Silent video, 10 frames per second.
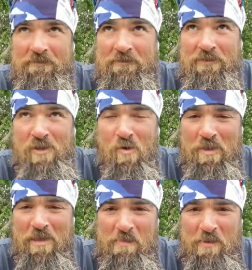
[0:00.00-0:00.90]
Don't give
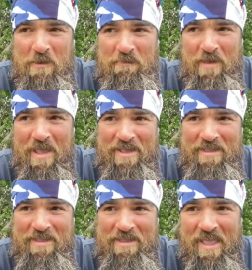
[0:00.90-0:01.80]
up on a bad
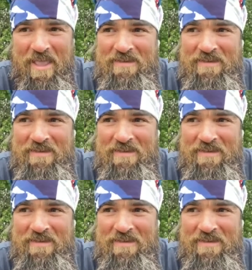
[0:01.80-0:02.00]
day.